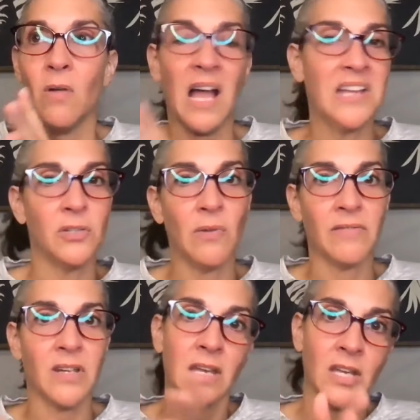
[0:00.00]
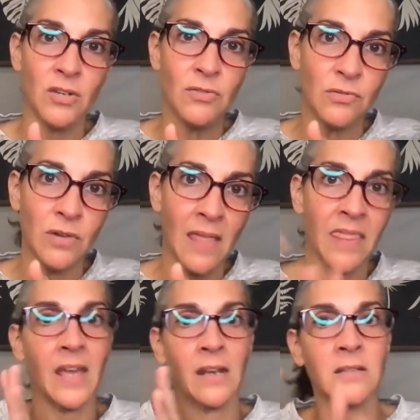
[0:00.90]
I do everything and you do
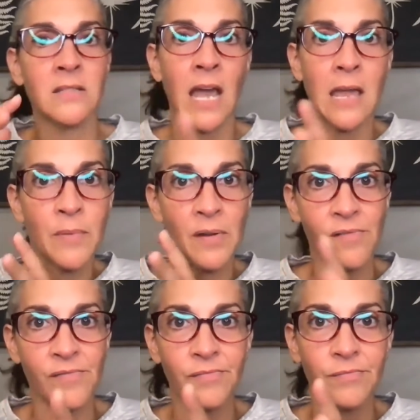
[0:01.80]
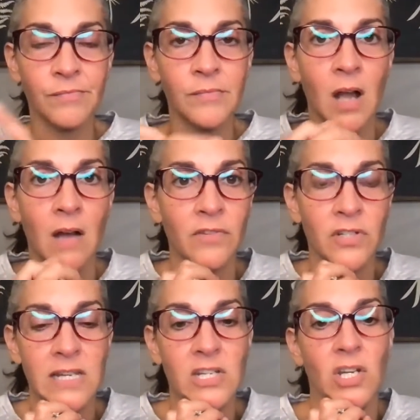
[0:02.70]
nothing type of
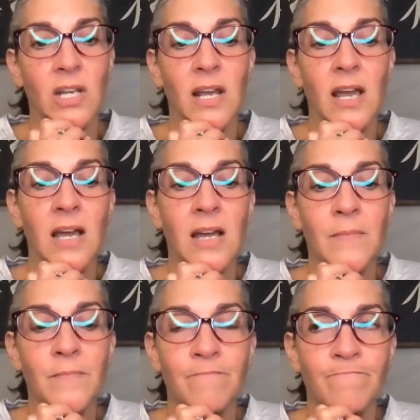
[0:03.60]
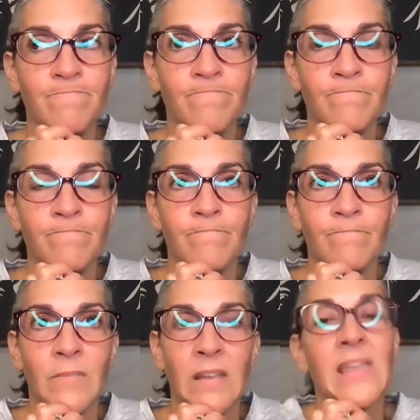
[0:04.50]
conversation.
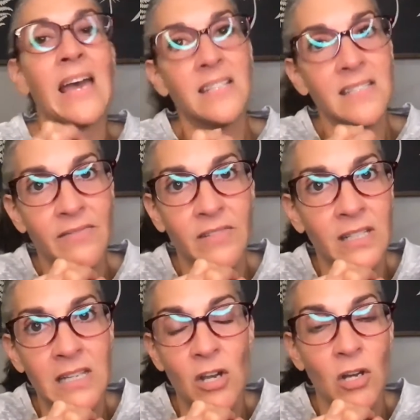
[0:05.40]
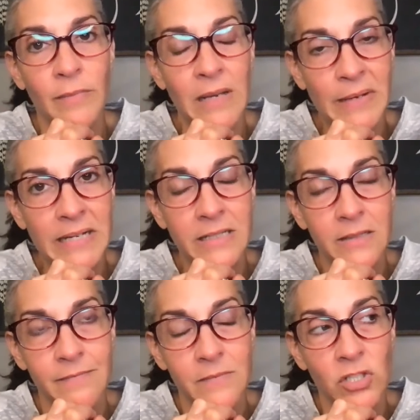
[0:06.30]
That is definitely on my mind.
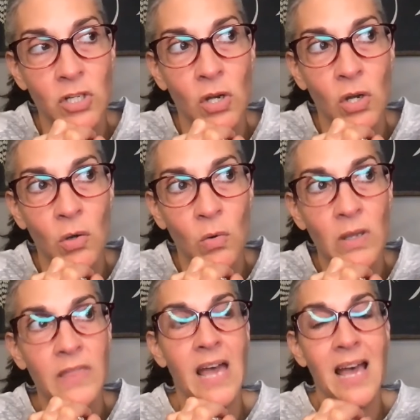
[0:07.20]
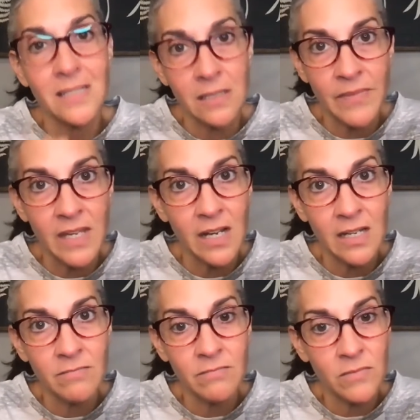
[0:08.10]
So that's something
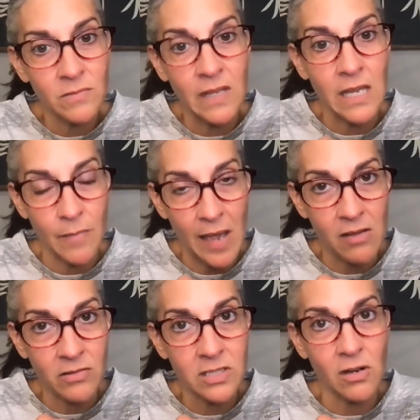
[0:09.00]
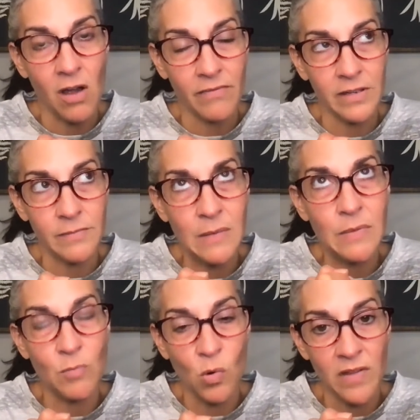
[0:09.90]
I think about often, maybe
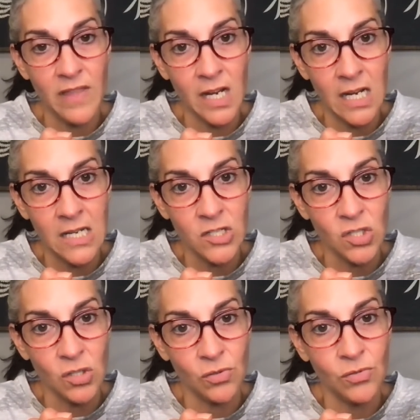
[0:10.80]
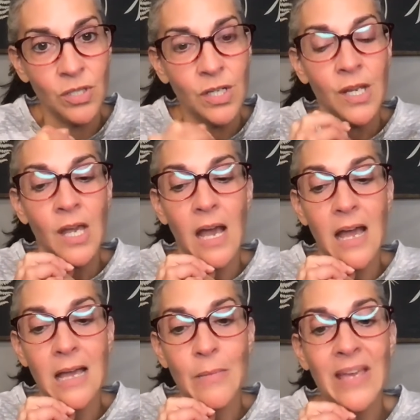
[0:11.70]
more than I need to.
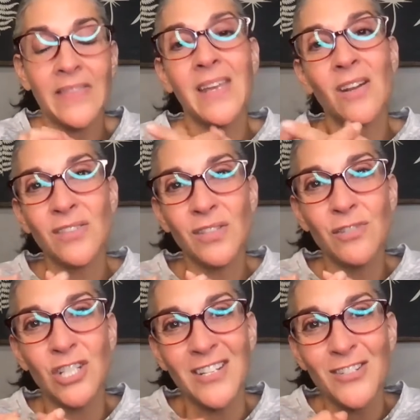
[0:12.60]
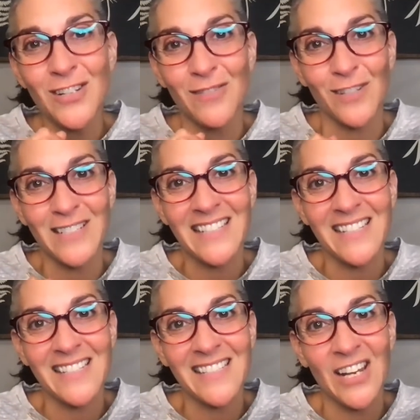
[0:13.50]
And then also gender
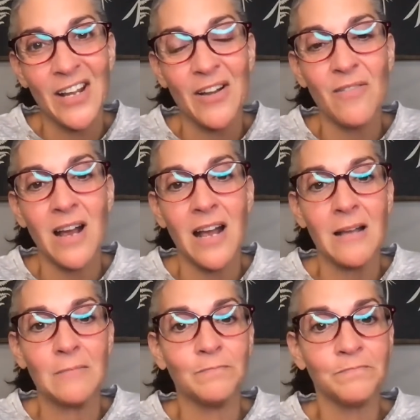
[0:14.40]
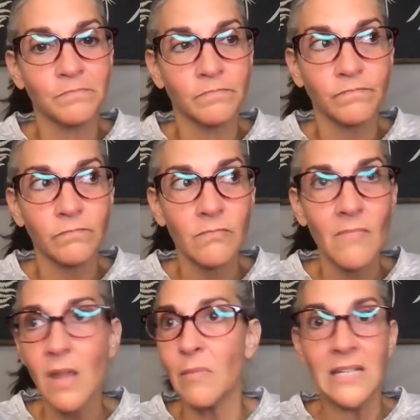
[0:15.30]
differences,
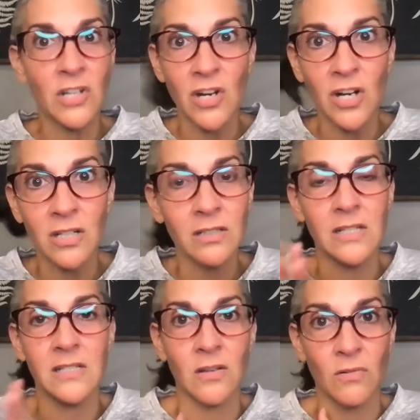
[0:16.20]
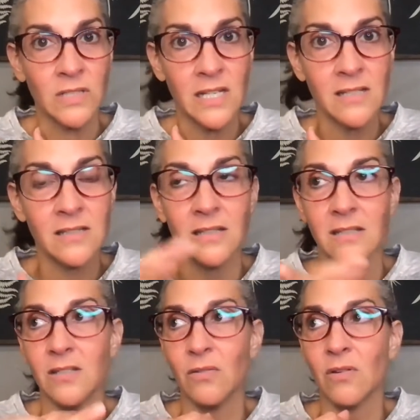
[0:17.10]
my daughter is the oldest. And
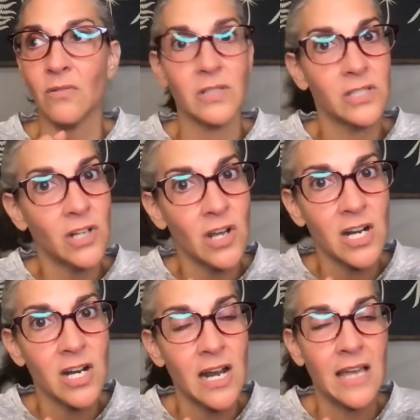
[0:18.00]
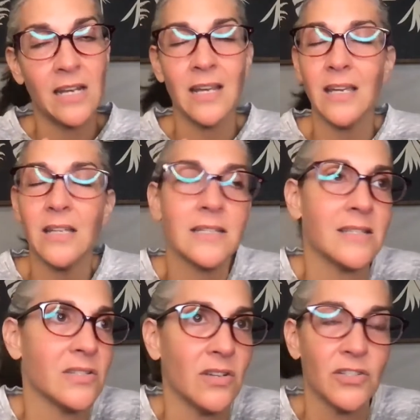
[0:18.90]
so the oldest daughter, and this
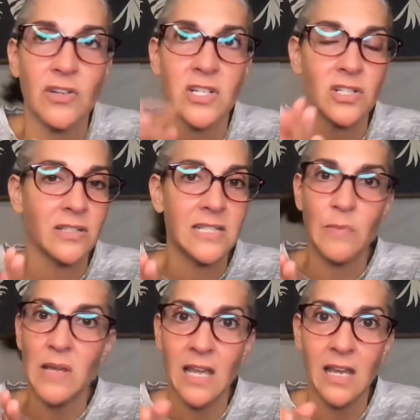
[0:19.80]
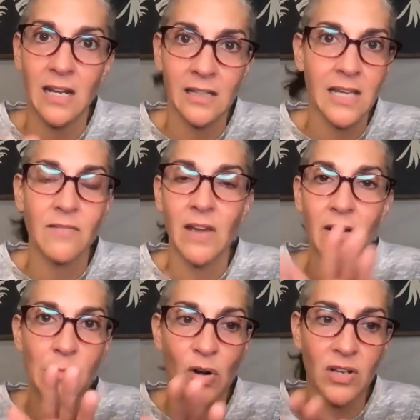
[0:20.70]
is all traditionally speaking and like
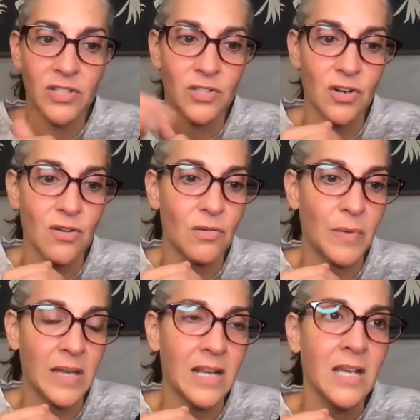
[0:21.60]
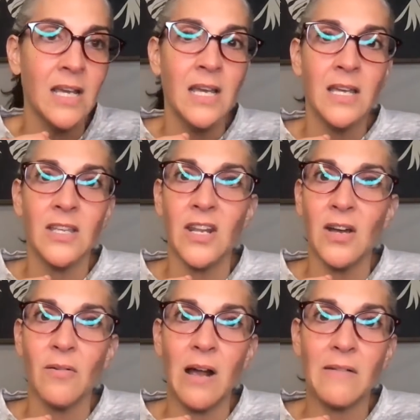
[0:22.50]
very broad stroke, but,
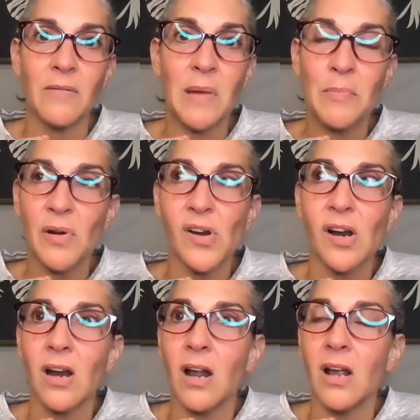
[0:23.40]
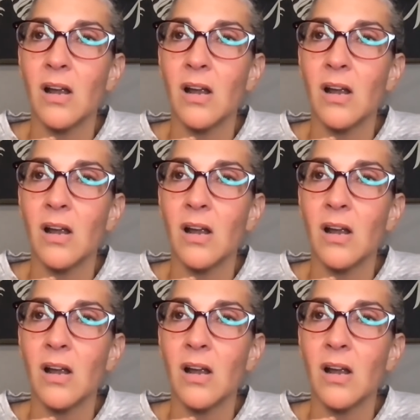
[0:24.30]
I remember,